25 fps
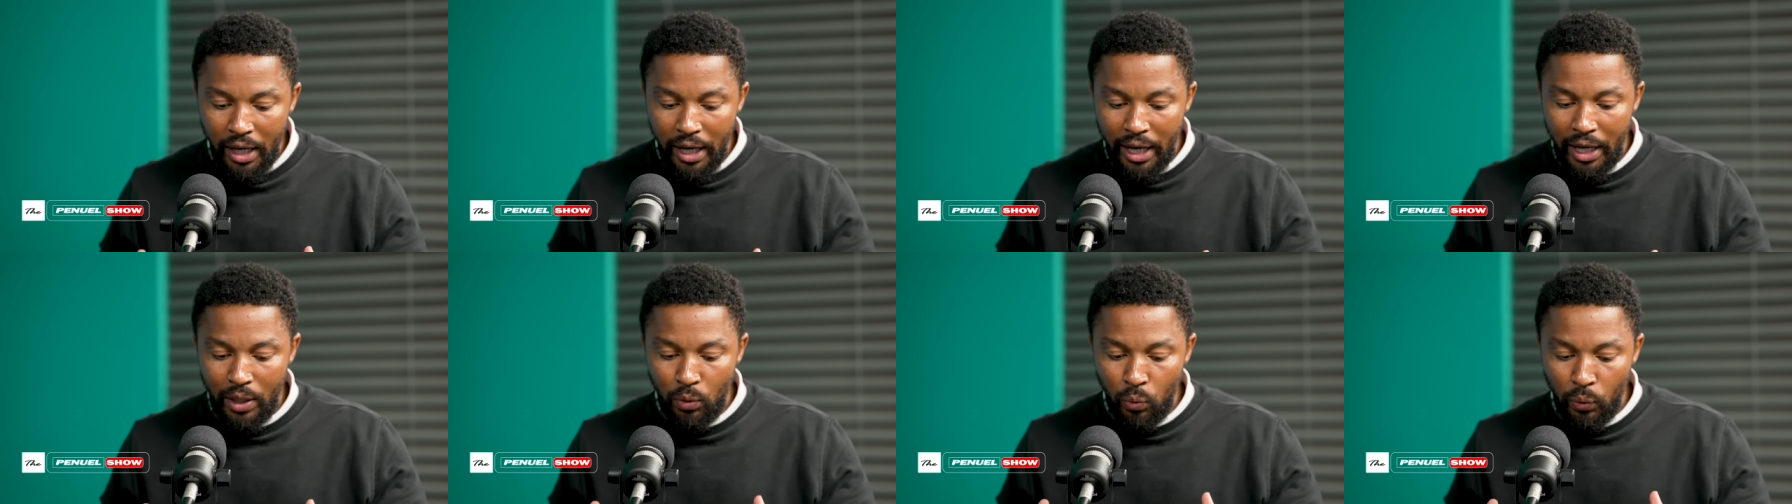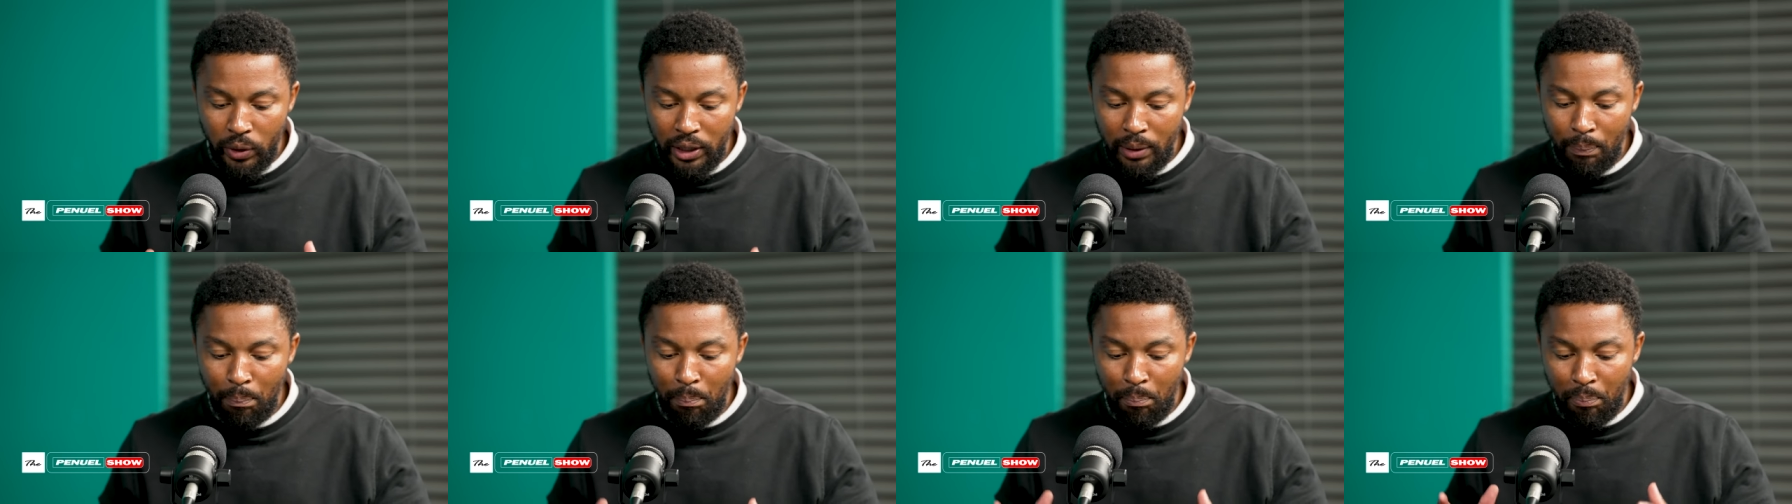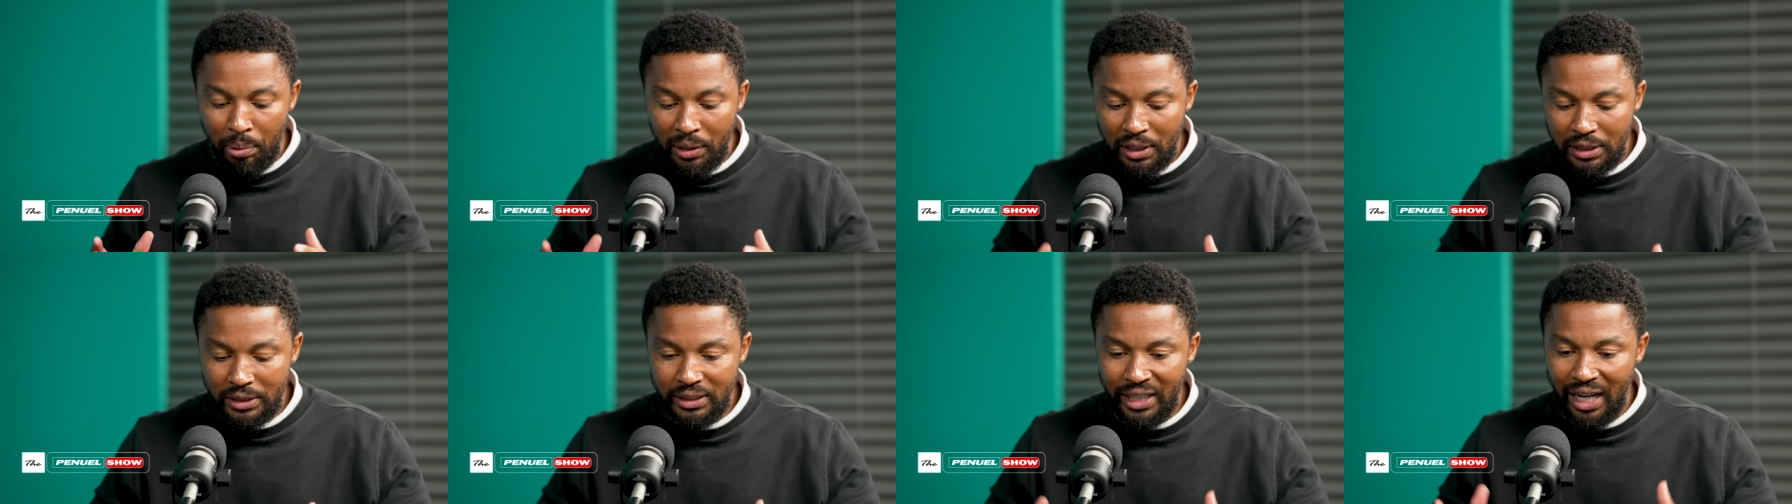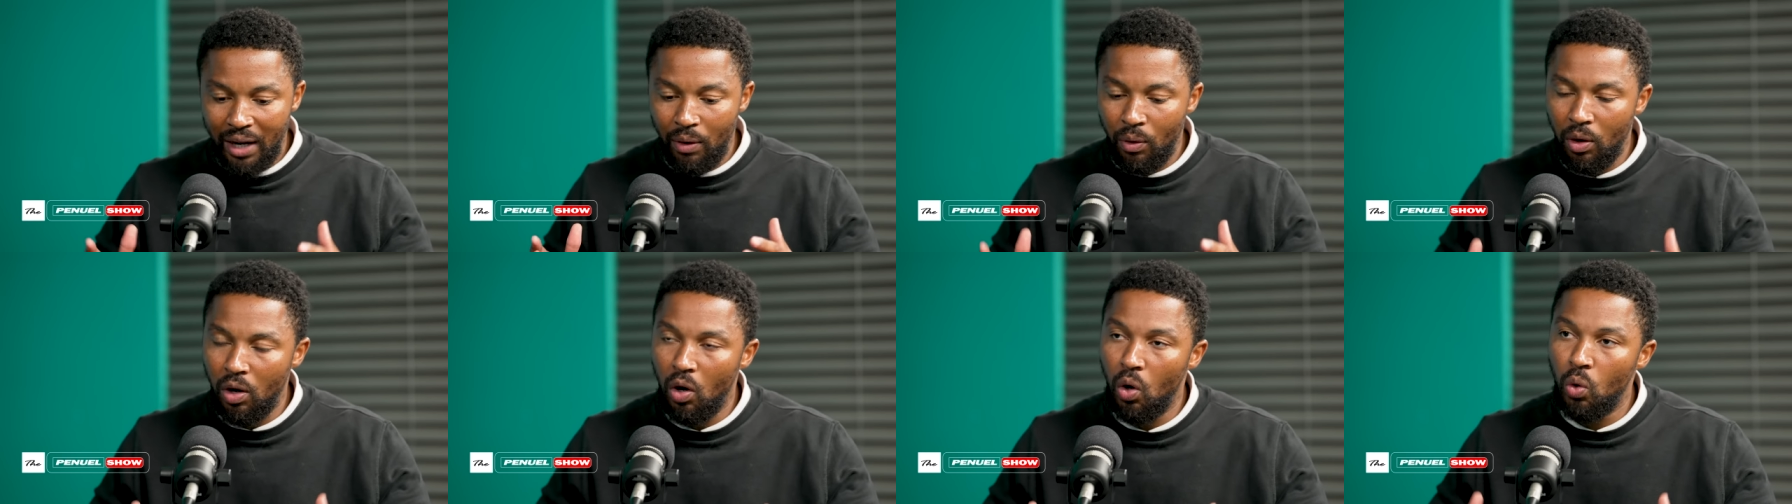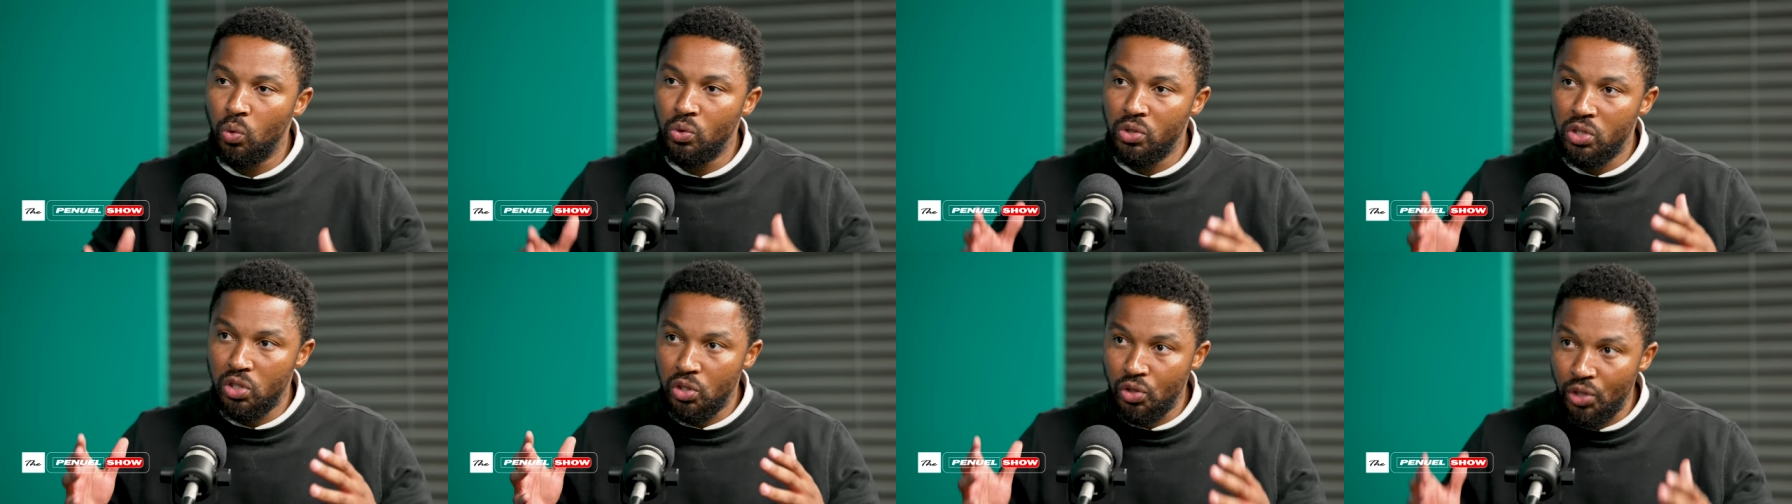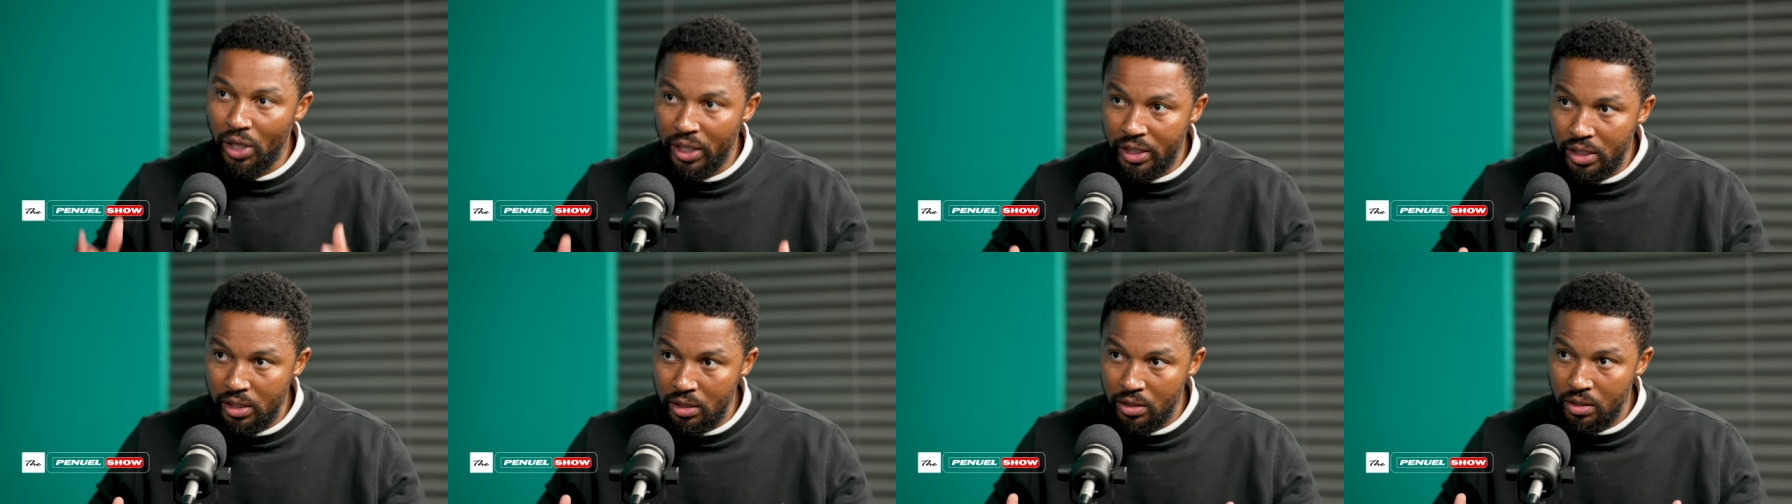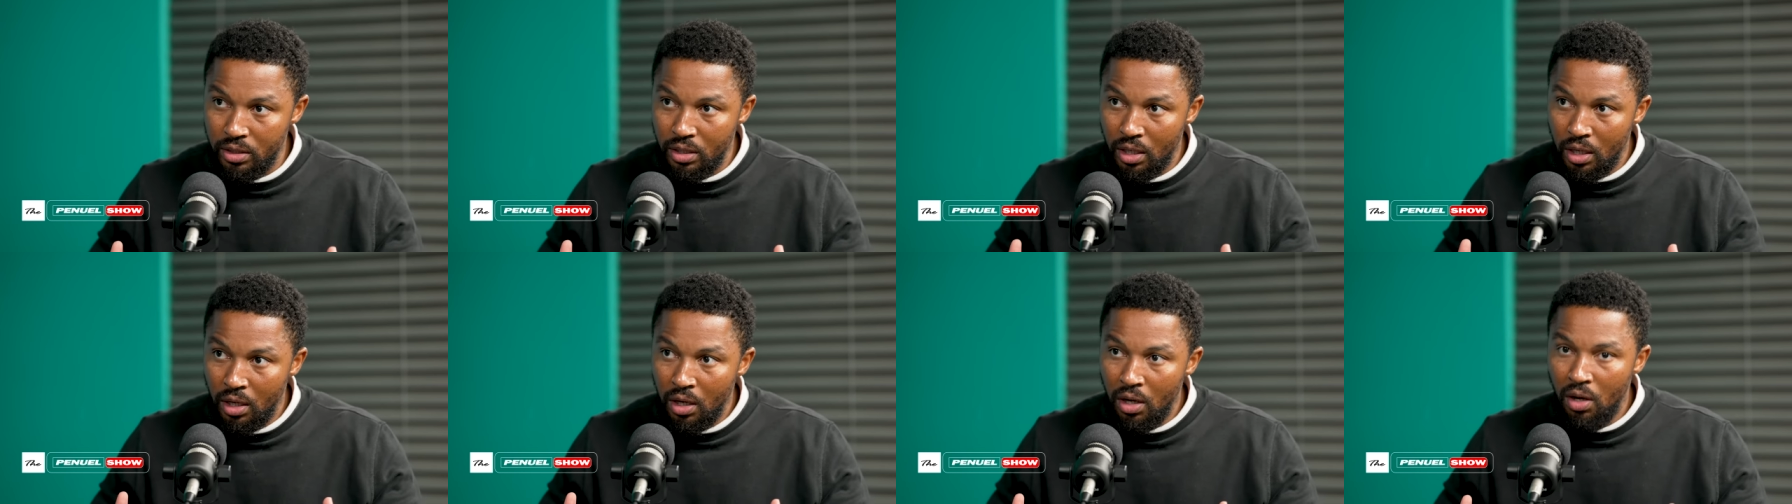and we build our own structures,